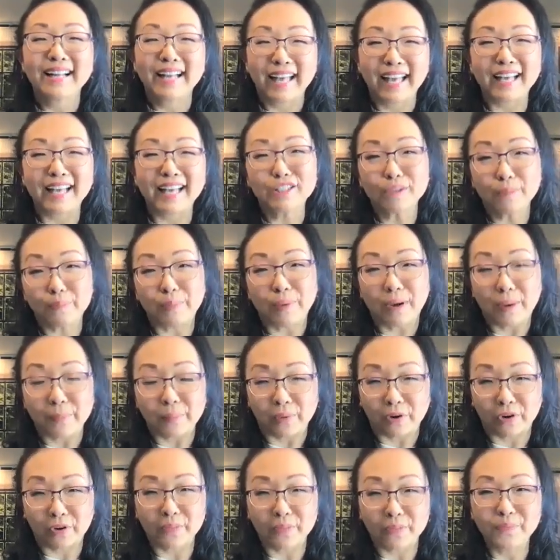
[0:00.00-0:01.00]
It's a
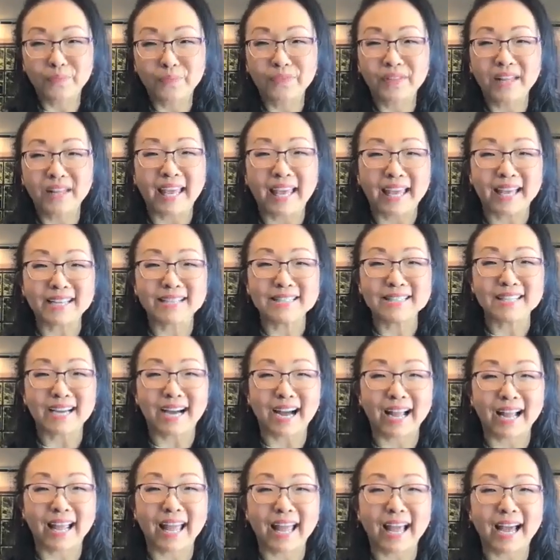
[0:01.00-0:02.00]
bummer. And
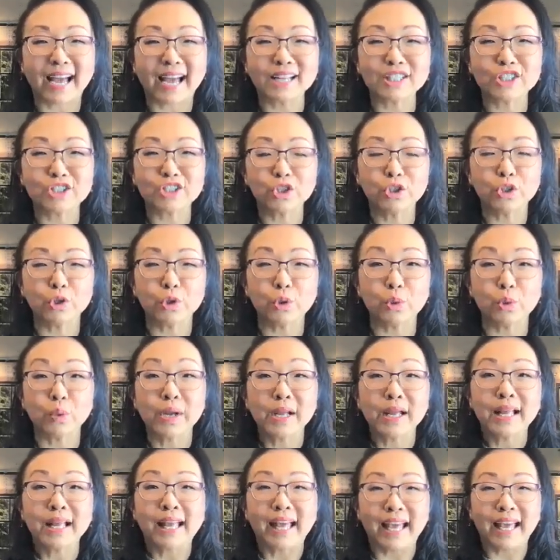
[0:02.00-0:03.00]
I had to
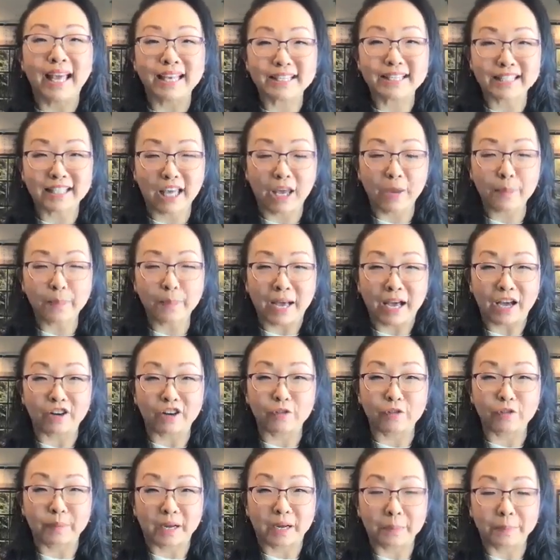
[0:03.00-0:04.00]
escape out
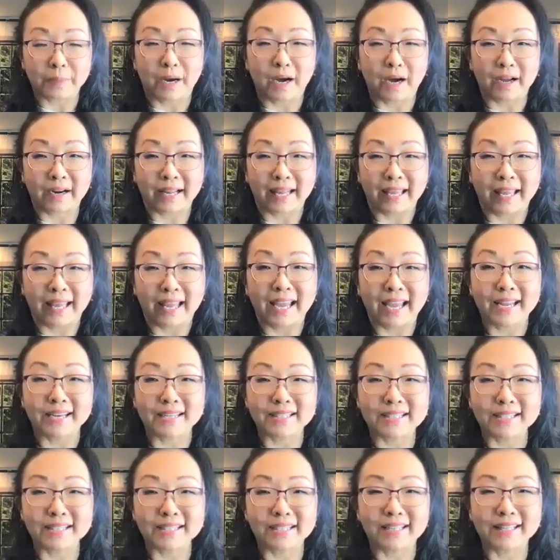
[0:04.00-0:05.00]
of my body.
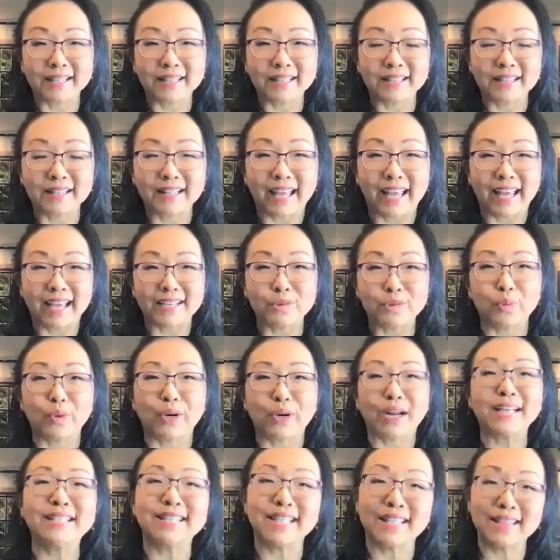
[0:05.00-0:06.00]
And when
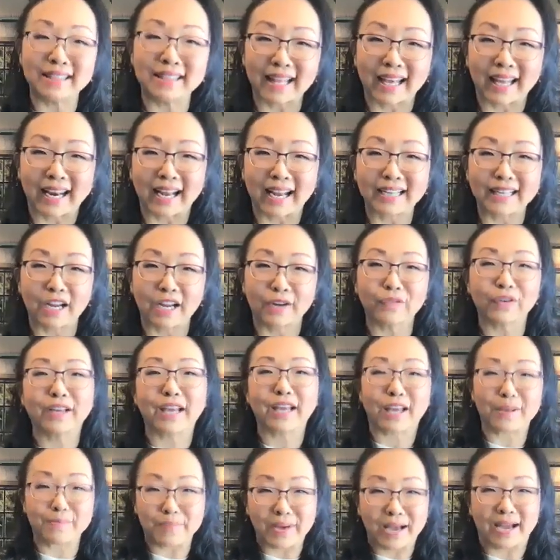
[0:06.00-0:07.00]
I did that, I never
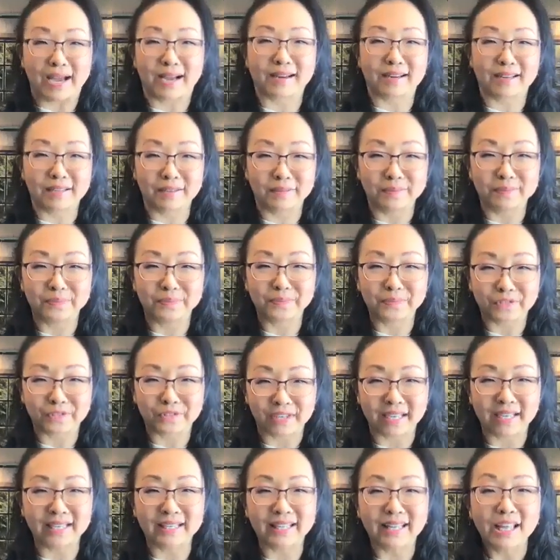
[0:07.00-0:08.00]
came back,
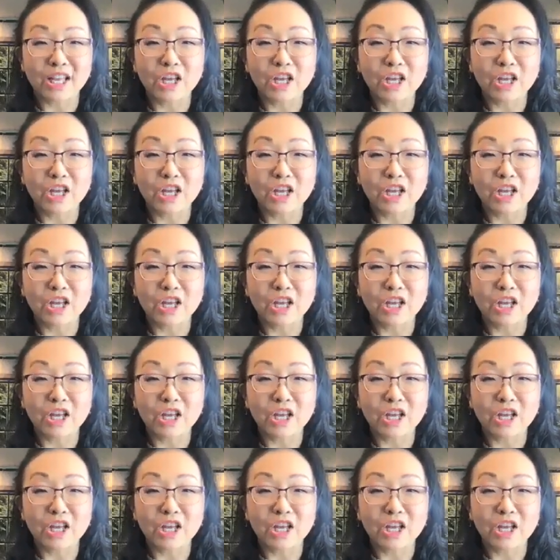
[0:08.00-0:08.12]
right?